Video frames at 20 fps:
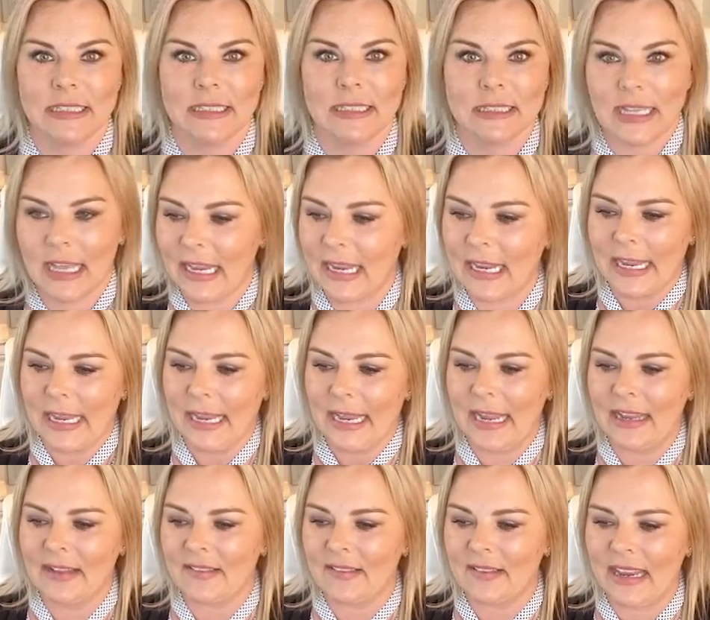Like,
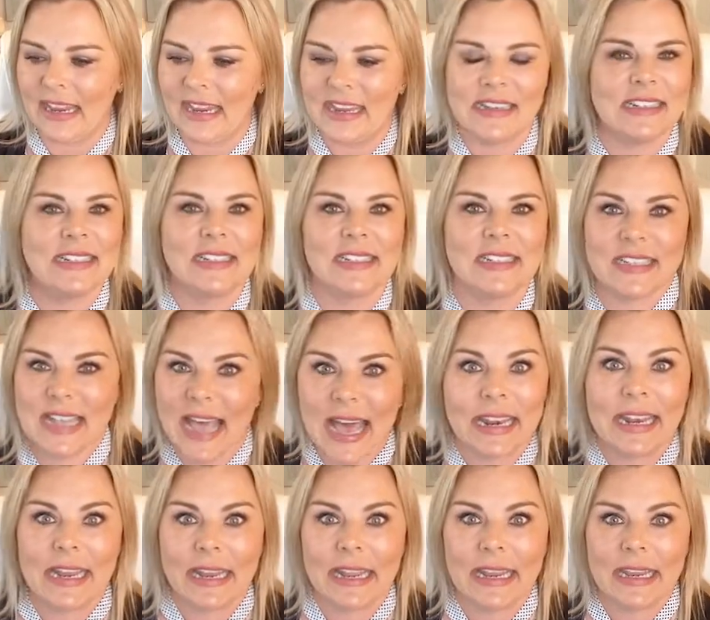it's
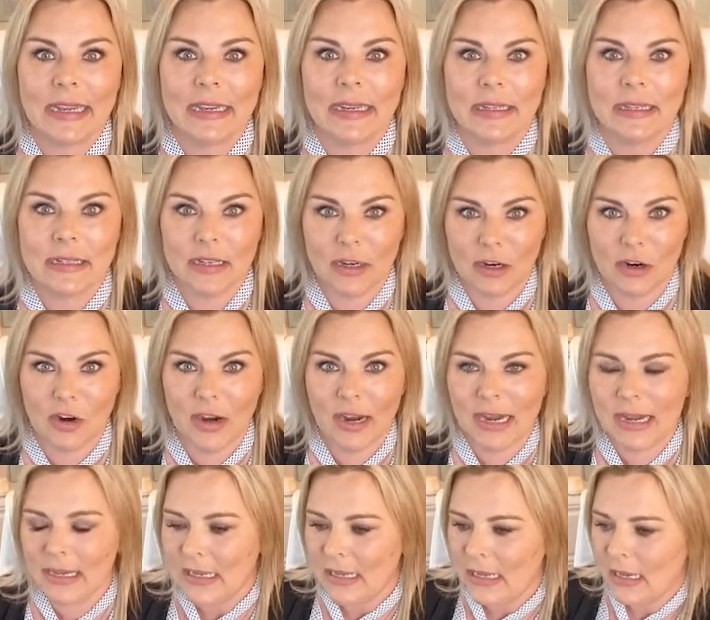insanity, all
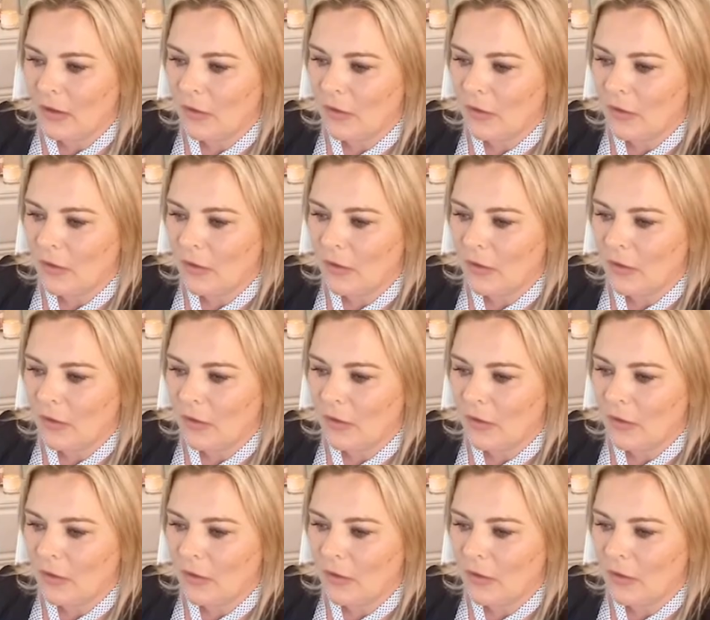right?